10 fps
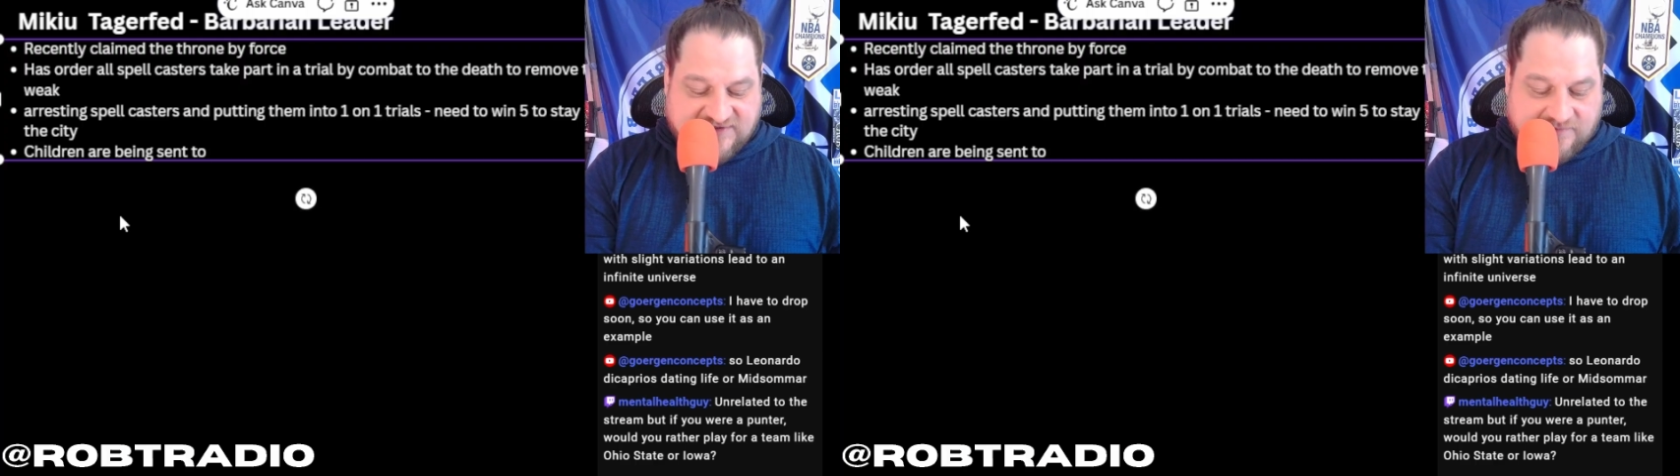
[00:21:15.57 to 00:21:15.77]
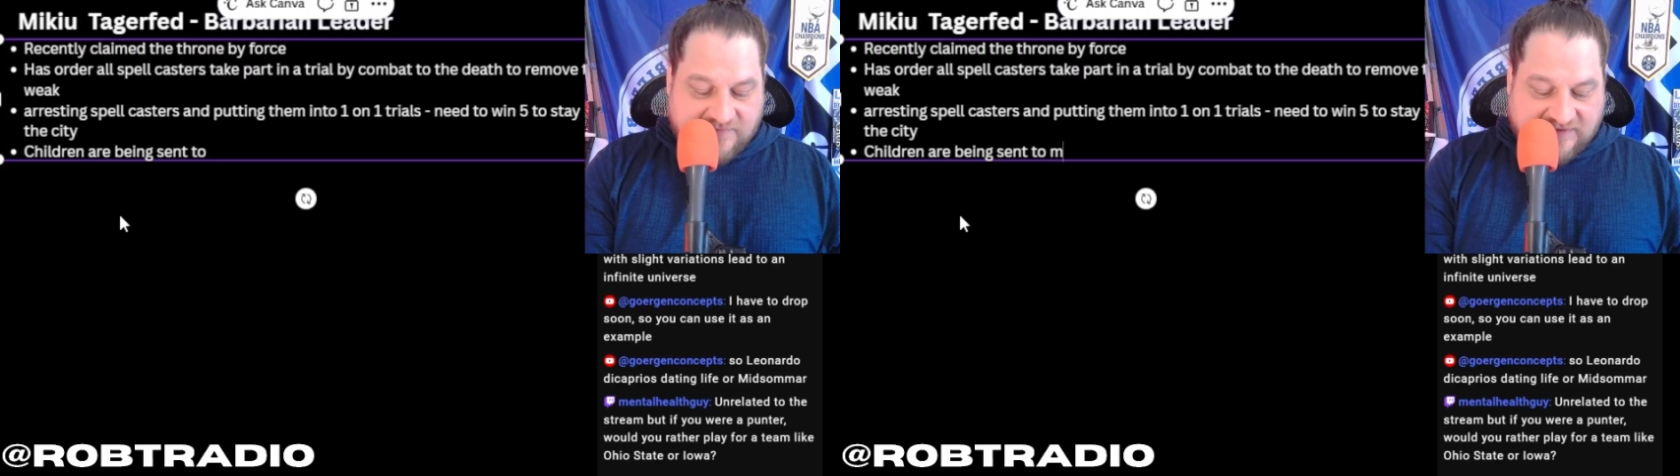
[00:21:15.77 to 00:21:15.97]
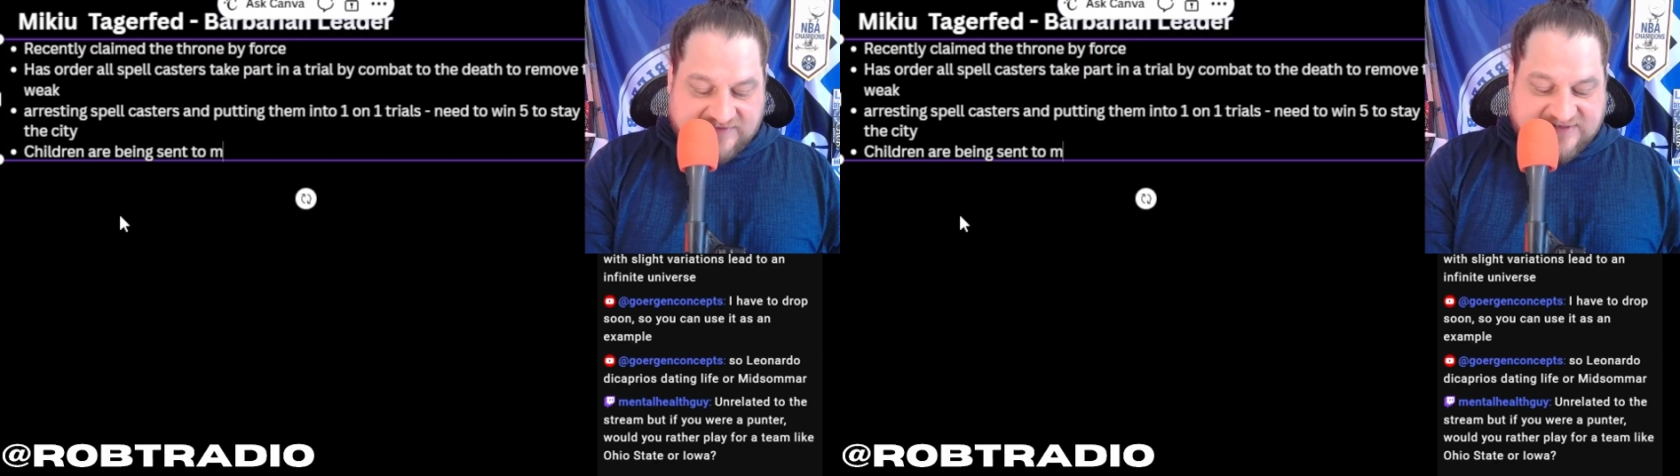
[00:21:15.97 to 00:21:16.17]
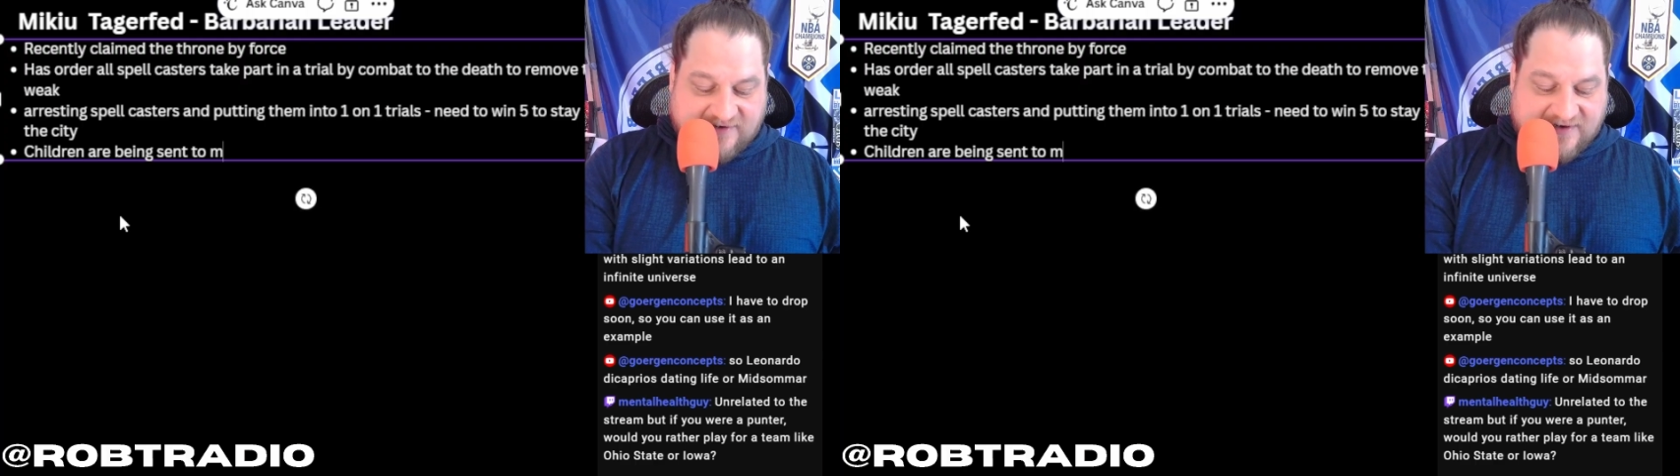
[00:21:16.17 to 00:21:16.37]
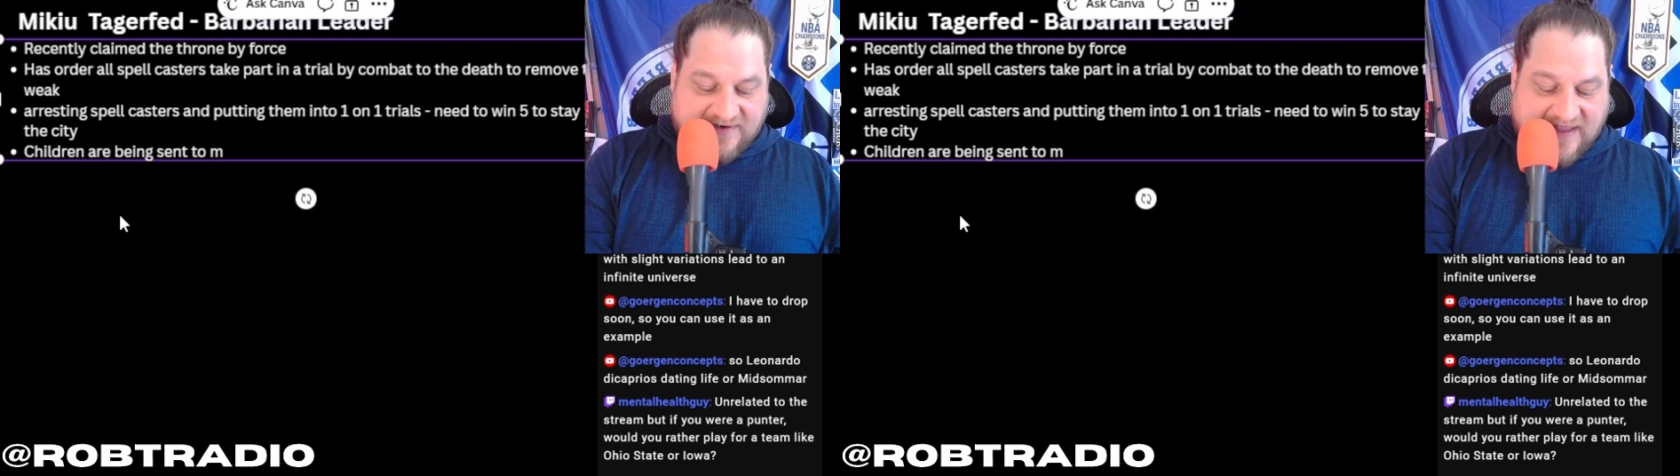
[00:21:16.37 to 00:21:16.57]

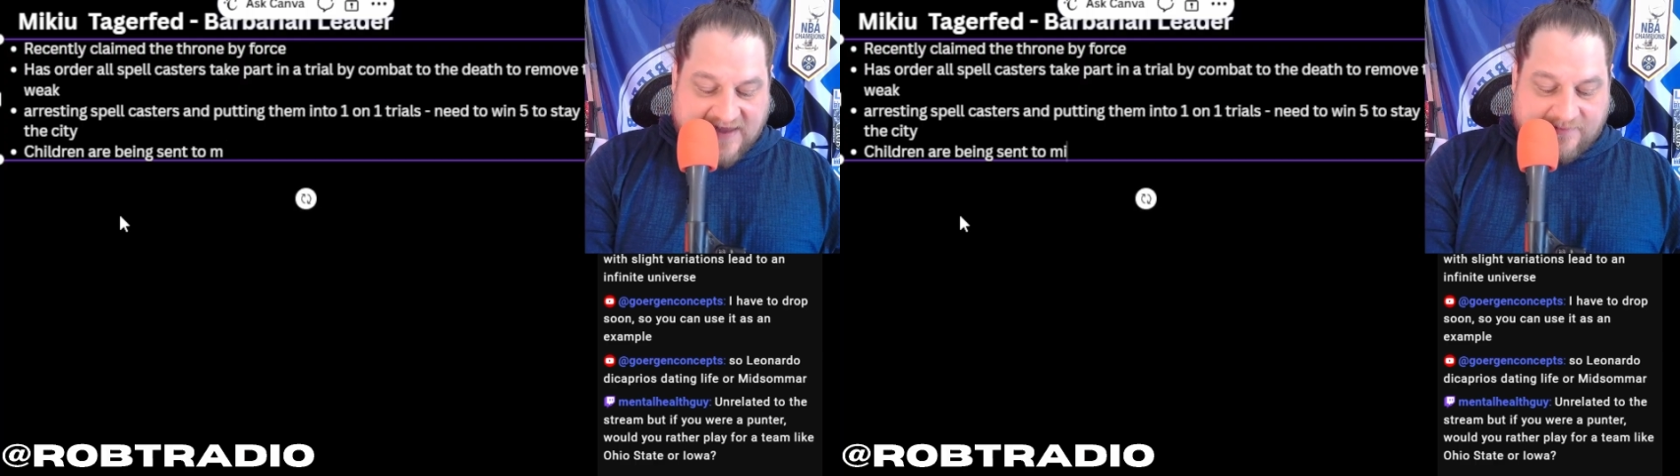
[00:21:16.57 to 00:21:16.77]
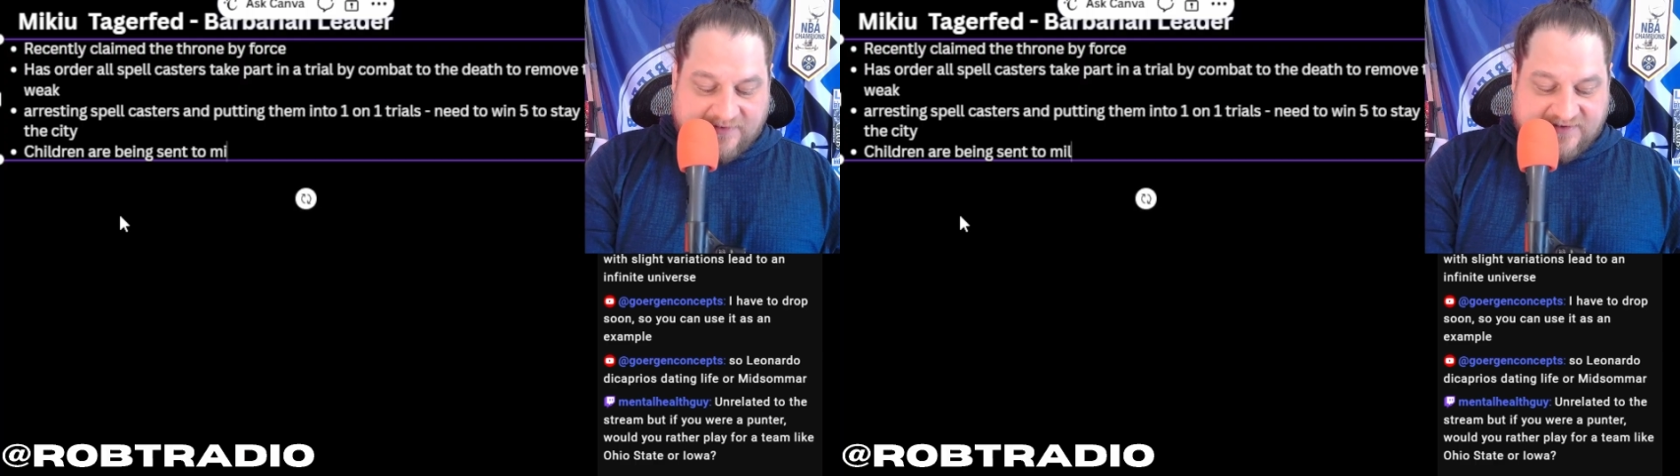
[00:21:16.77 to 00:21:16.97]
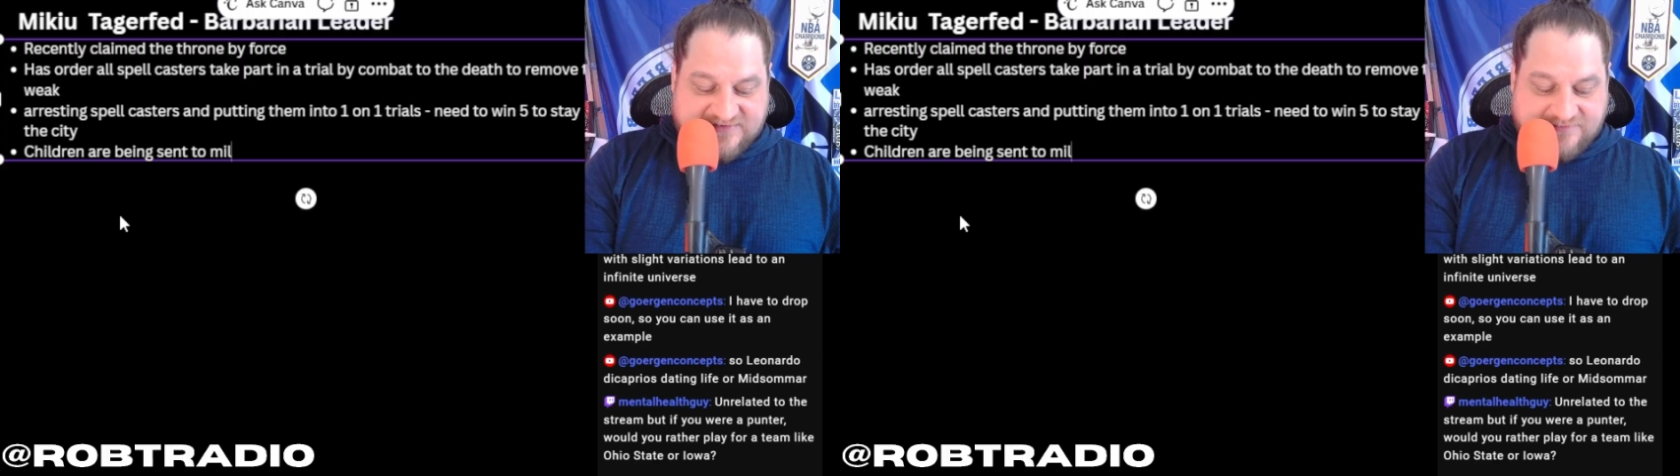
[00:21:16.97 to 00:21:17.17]
military academies.